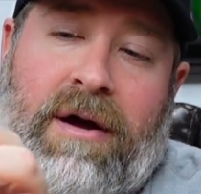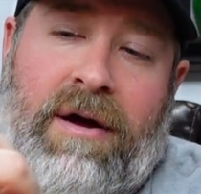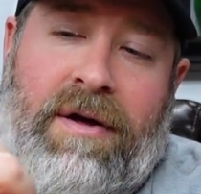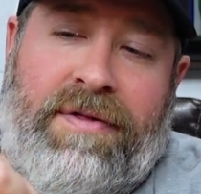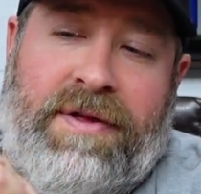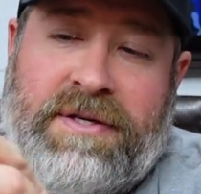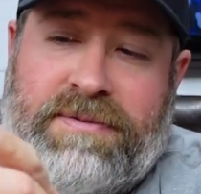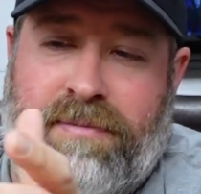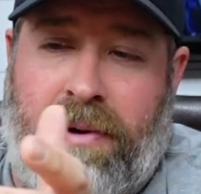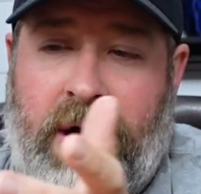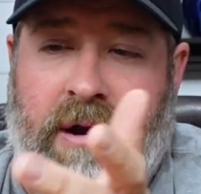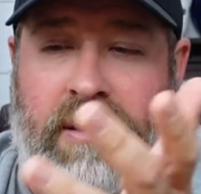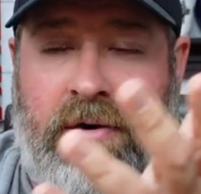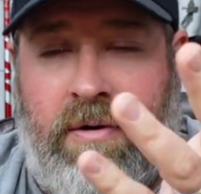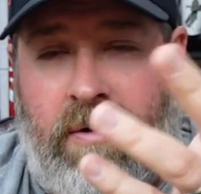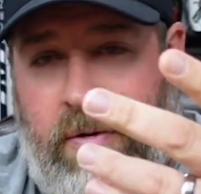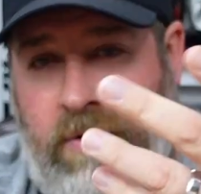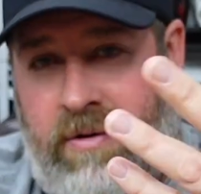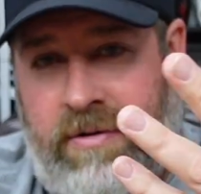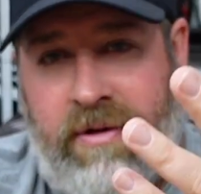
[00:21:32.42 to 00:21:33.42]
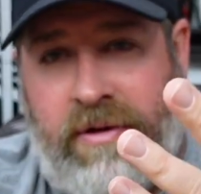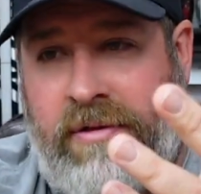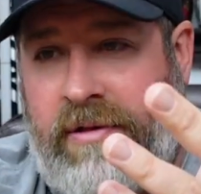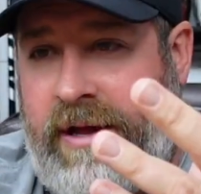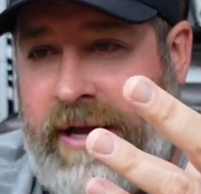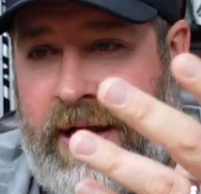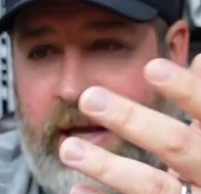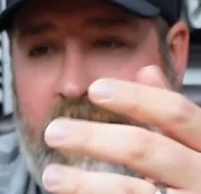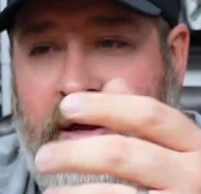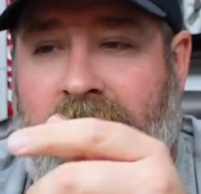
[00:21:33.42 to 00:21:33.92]
this putter or the
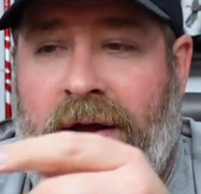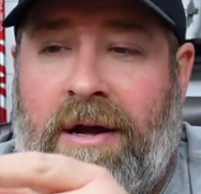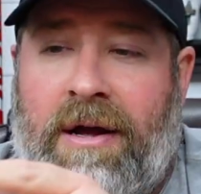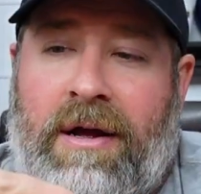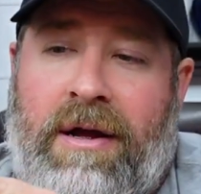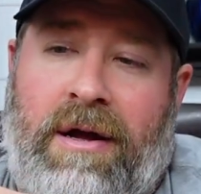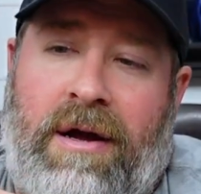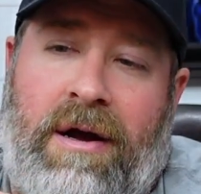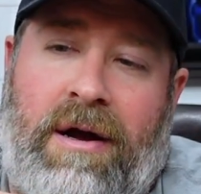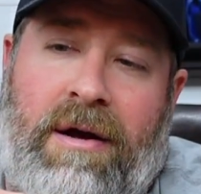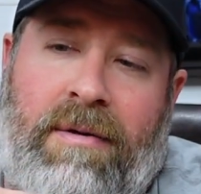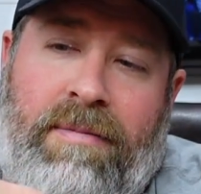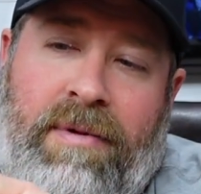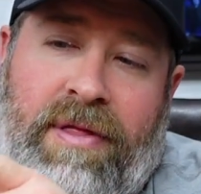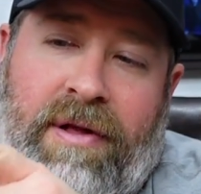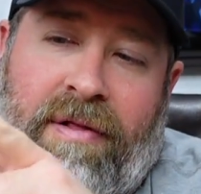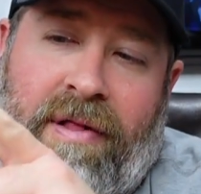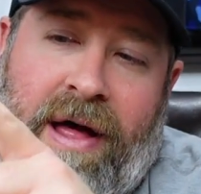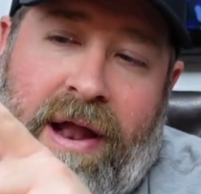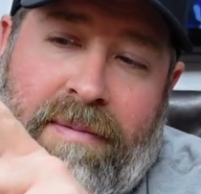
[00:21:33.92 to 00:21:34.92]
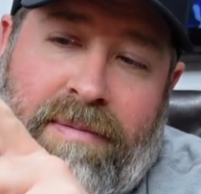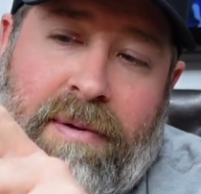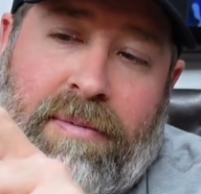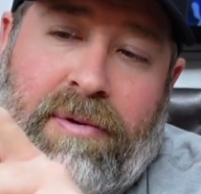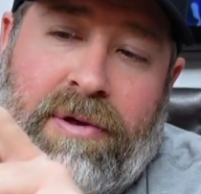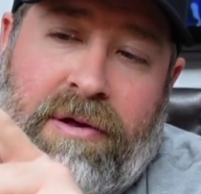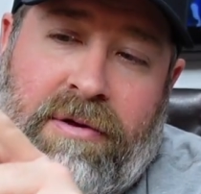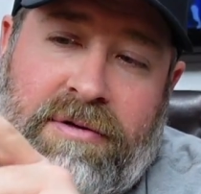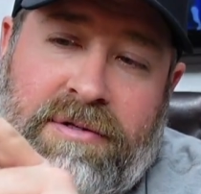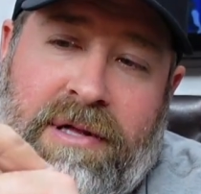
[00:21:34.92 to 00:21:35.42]
Link, but a lot of
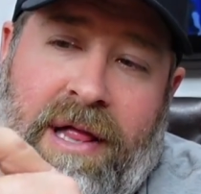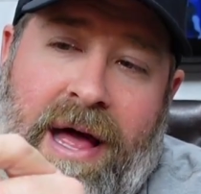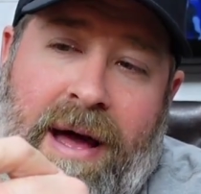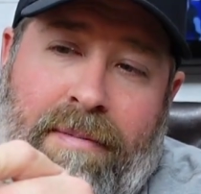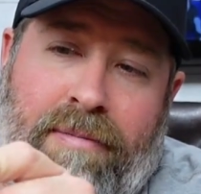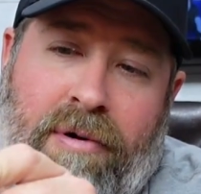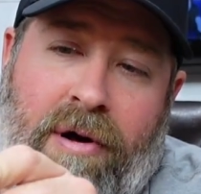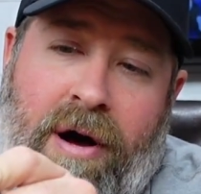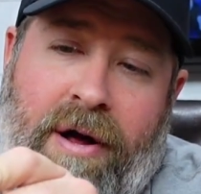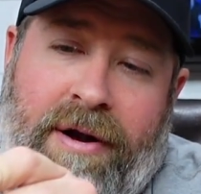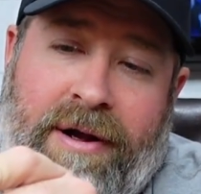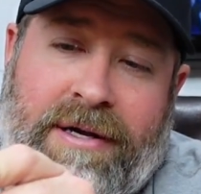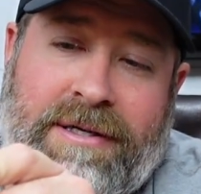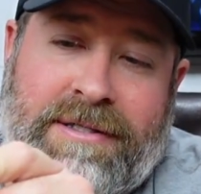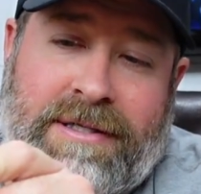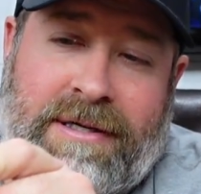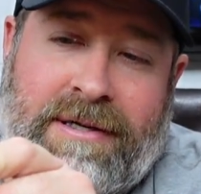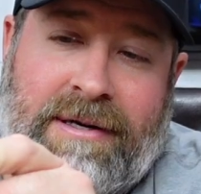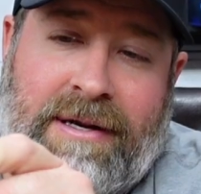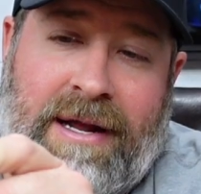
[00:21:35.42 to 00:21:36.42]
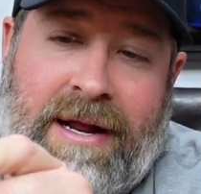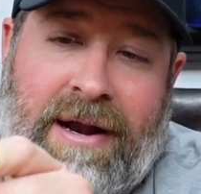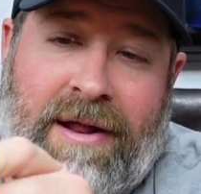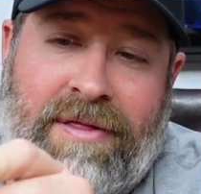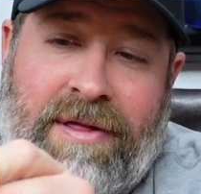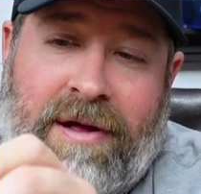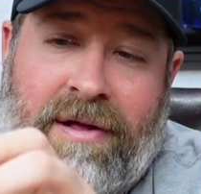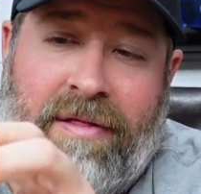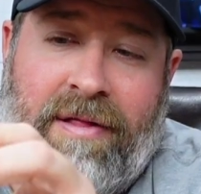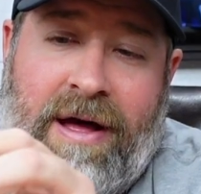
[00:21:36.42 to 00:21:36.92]
people use L.A.B products. And I
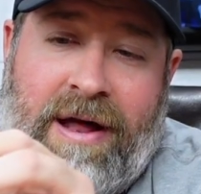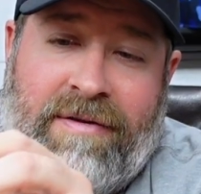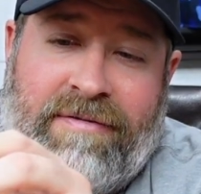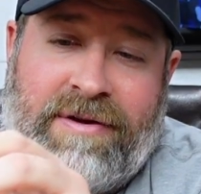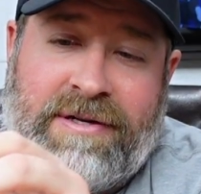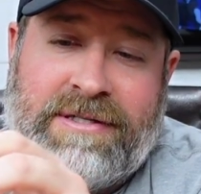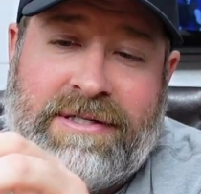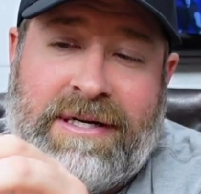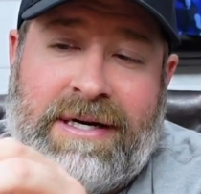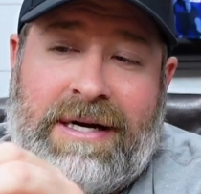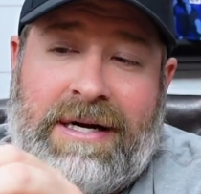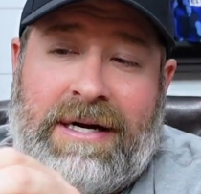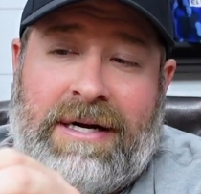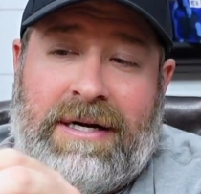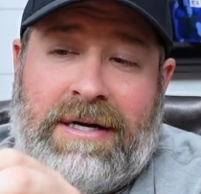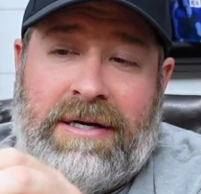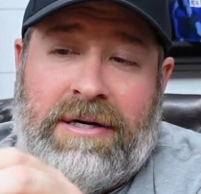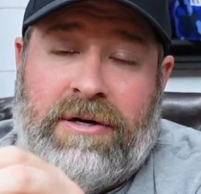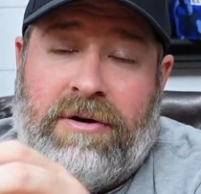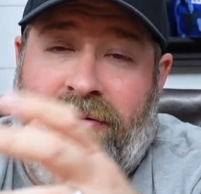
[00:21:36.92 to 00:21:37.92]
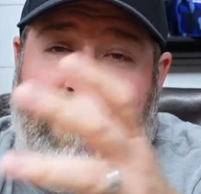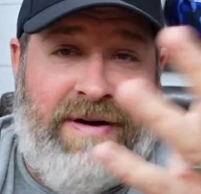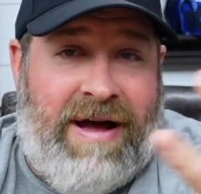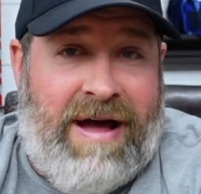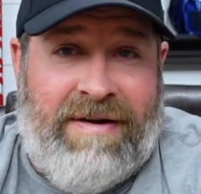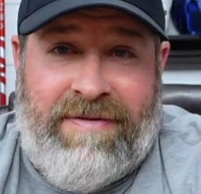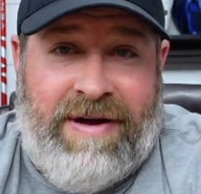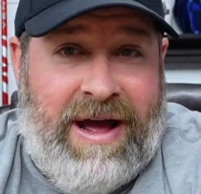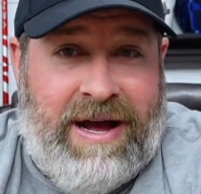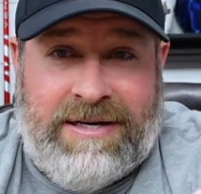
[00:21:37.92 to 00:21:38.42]
think a lot of us who
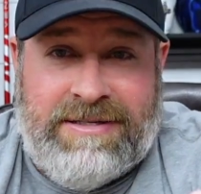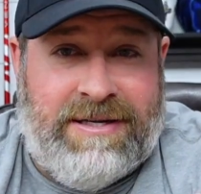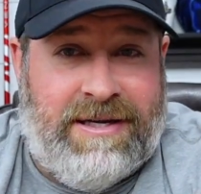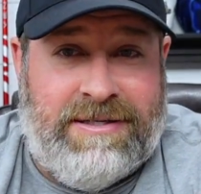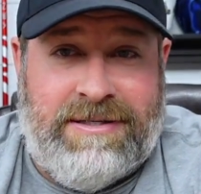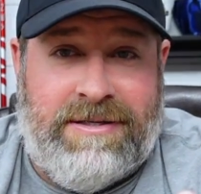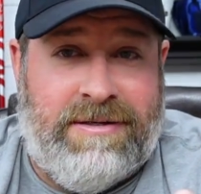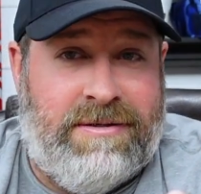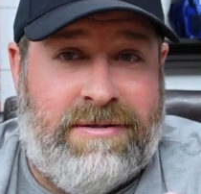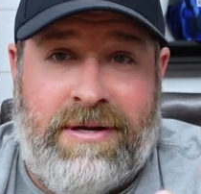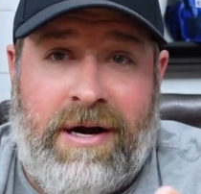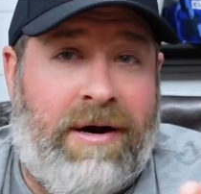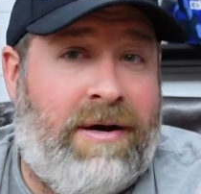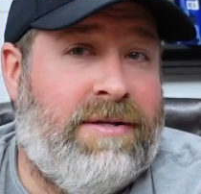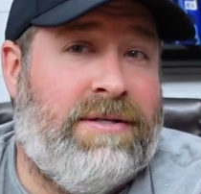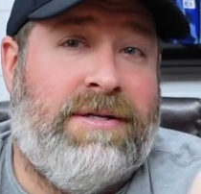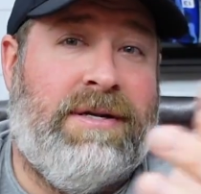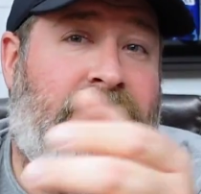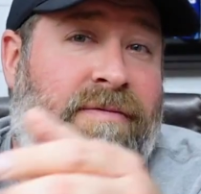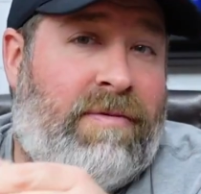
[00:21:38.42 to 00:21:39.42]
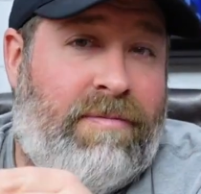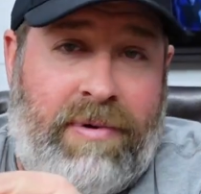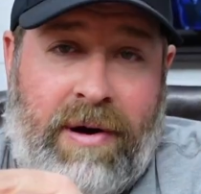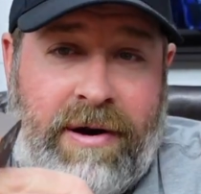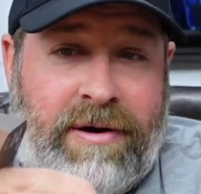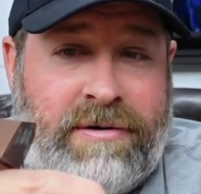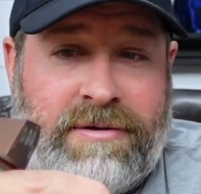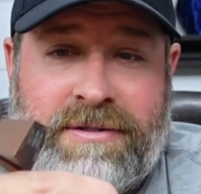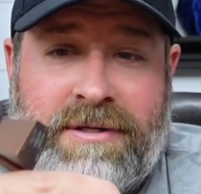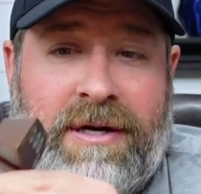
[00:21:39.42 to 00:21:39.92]
have access to tons of different
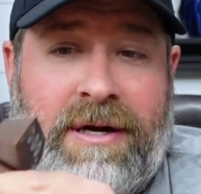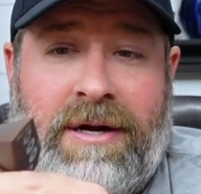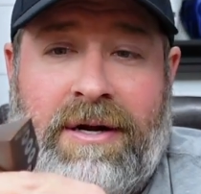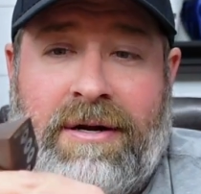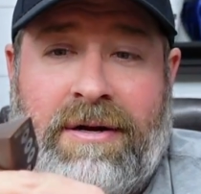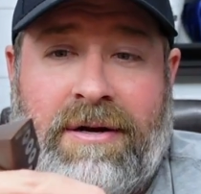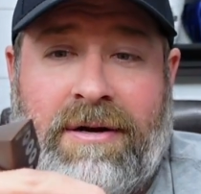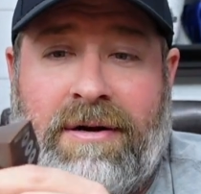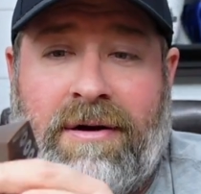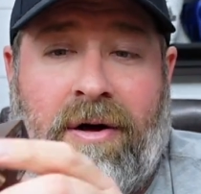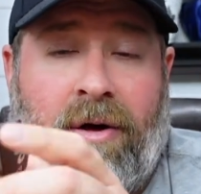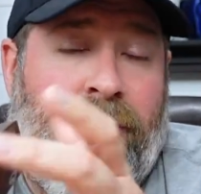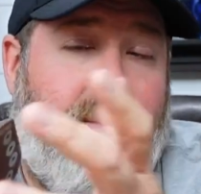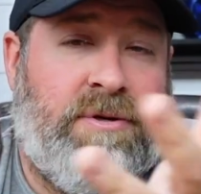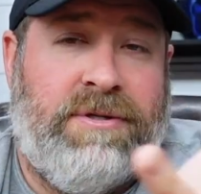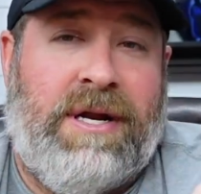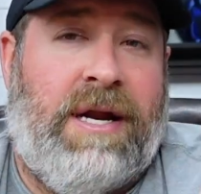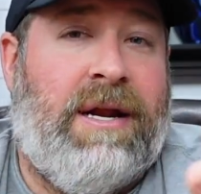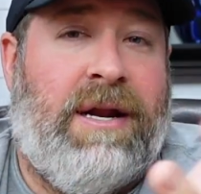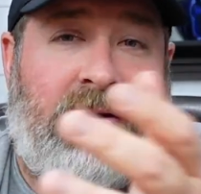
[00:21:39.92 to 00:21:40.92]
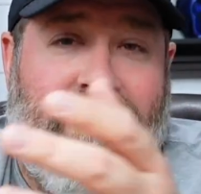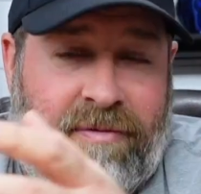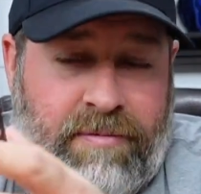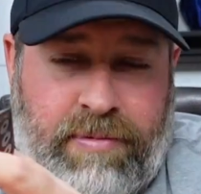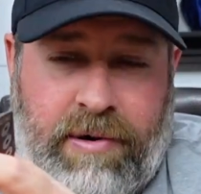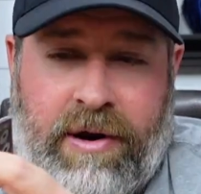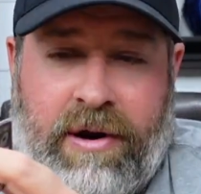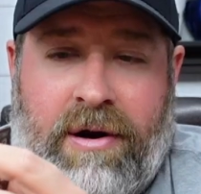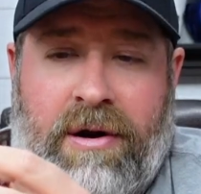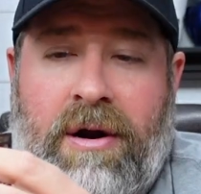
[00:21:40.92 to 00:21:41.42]
putters, almost any
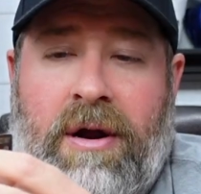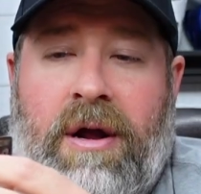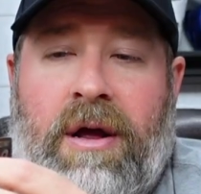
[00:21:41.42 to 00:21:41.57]
different putter,